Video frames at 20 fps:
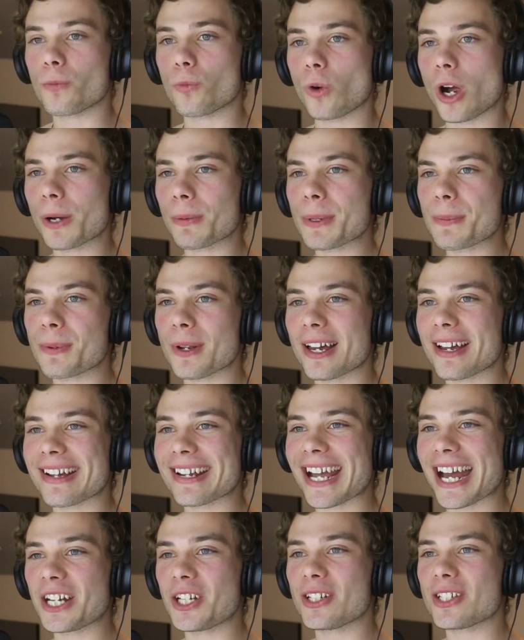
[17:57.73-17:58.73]
Rugby player
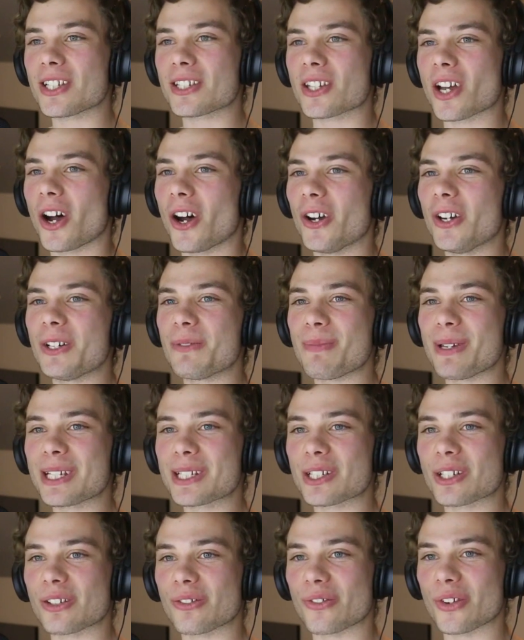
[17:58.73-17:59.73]
catches his own
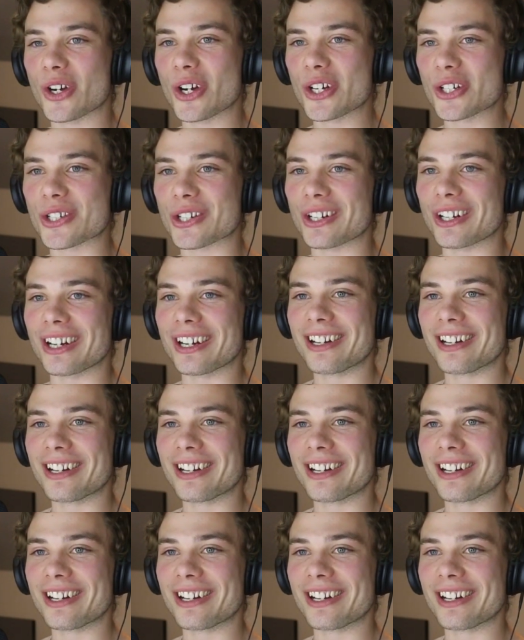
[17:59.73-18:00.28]
misconversion.